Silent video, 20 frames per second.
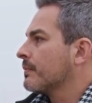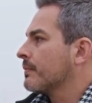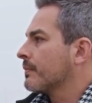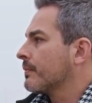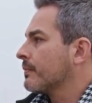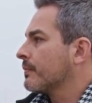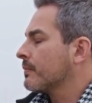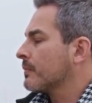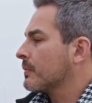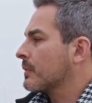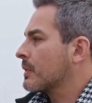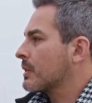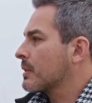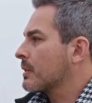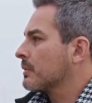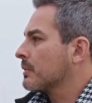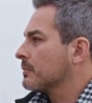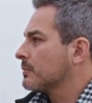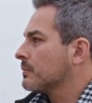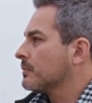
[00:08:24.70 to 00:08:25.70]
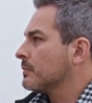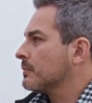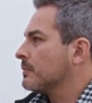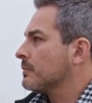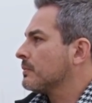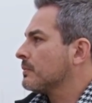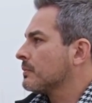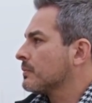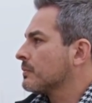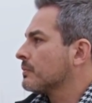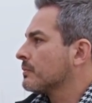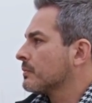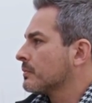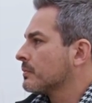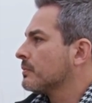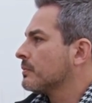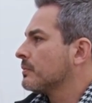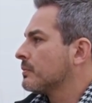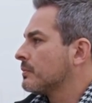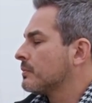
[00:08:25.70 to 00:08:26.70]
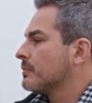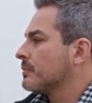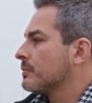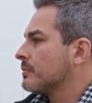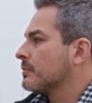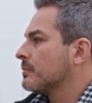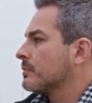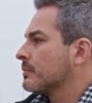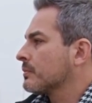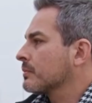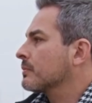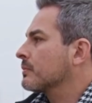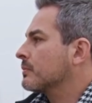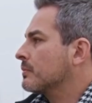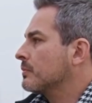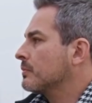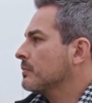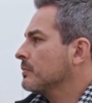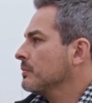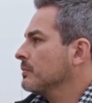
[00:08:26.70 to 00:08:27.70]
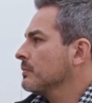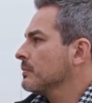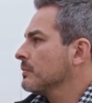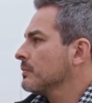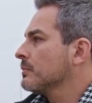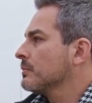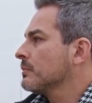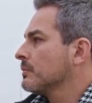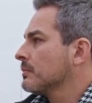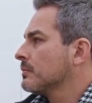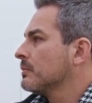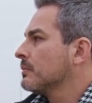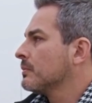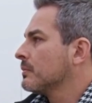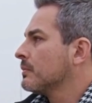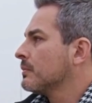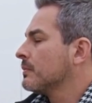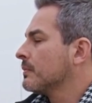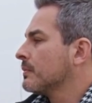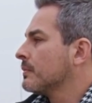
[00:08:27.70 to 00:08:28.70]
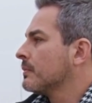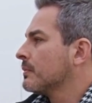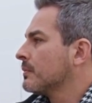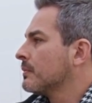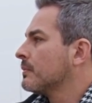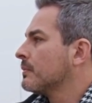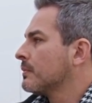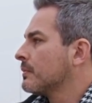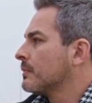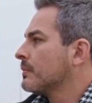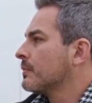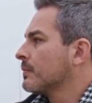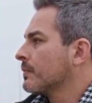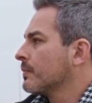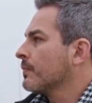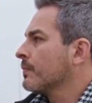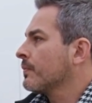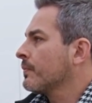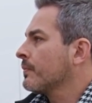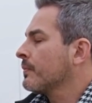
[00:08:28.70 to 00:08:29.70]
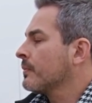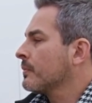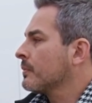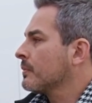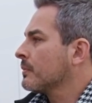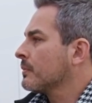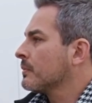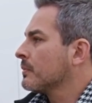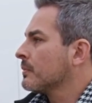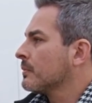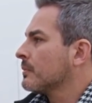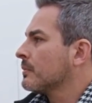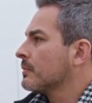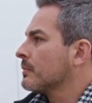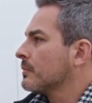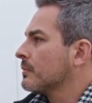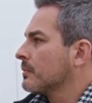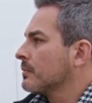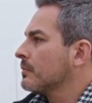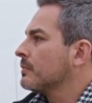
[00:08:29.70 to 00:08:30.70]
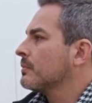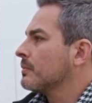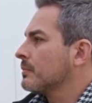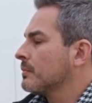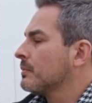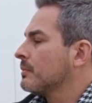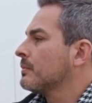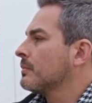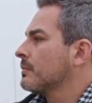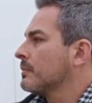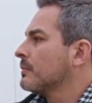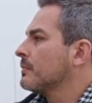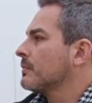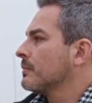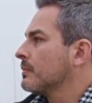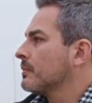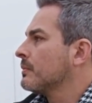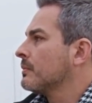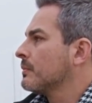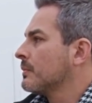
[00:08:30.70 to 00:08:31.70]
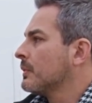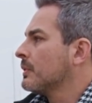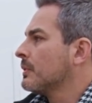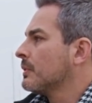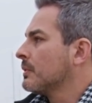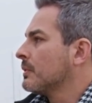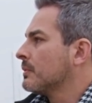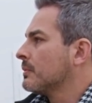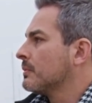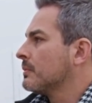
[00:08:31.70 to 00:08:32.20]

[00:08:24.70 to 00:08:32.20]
[no speech]